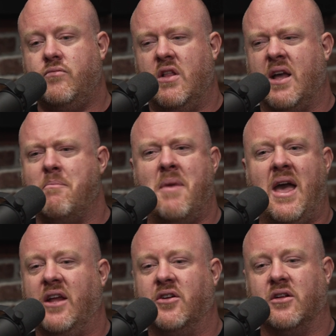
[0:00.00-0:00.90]
like a
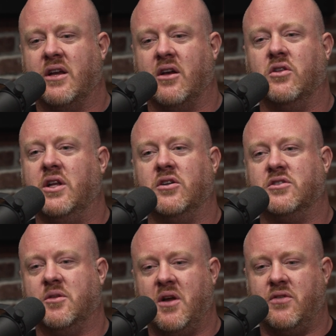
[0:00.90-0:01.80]
maid or like a cleaner or
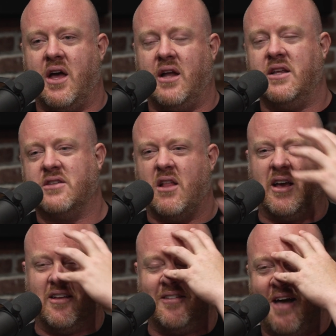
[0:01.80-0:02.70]
something like that. And he's got
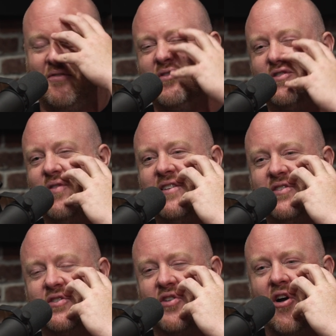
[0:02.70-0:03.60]
like half of his face
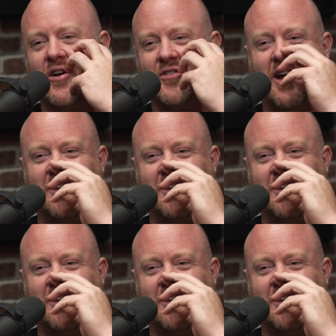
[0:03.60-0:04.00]
is scarred, right?